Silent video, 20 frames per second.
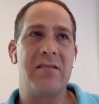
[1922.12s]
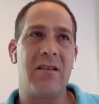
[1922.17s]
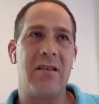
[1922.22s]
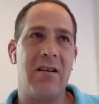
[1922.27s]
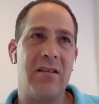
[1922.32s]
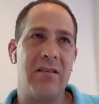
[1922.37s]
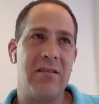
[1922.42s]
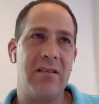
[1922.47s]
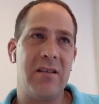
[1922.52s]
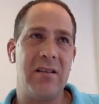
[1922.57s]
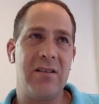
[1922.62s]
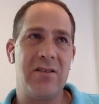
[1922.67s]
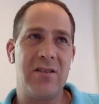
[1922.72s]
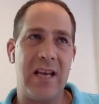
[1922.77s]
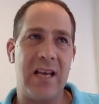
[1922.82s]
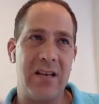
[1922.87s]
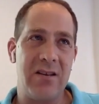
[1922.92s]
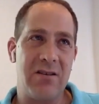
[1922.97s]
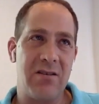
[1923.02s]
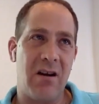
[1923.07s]
to start to
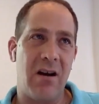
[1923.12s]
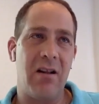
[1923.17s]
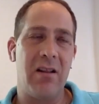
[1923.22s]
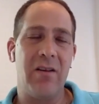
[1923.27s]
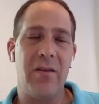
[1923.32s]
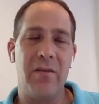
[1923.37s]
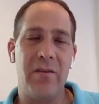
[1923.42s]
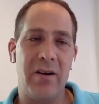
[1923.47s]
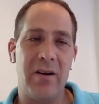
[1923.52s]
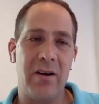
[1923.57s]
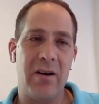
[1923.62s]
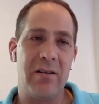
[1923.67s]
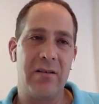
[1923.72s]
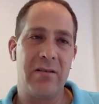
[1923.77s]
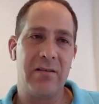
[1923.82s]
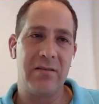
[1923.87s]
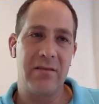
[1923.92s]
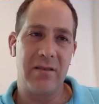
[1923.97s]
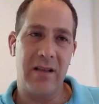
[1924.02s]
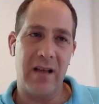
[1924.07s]
change all of
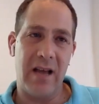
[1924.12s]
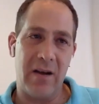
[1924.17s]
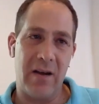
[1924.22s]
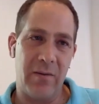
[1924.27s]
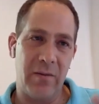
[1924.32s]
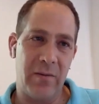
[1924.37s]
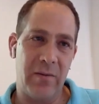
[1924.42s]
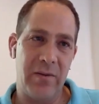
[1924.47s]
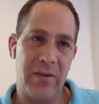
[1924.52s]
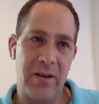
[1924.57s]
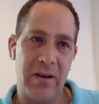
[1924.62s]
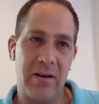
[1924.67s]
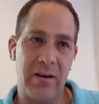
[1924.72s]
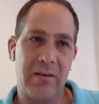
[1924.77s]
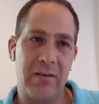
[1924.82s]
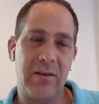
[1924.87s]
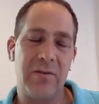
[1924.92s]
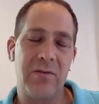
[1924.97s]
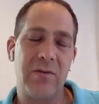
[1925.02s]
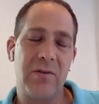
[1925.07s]
how
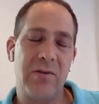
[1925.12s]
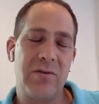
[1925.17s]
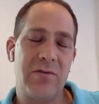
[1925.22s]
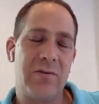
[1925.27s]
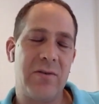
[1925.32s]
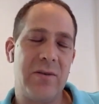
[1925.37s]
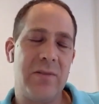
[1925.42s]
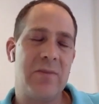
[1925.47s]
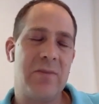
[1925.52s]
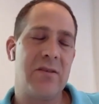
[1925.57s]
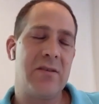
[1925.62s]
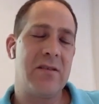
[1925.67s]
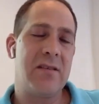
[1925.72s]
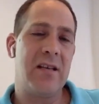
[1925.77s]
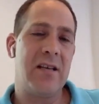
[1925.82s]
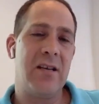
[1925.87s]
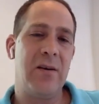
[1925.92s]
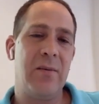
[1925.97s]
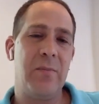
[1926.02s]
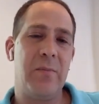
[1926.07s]
their control streams are
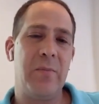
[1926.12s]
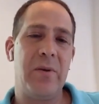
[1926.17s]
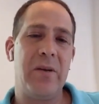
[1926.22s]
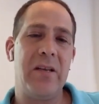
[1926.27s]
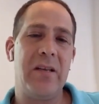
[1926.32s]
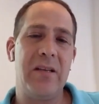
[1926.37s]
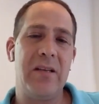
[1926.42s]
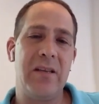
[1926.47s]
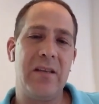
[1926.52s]
set up, but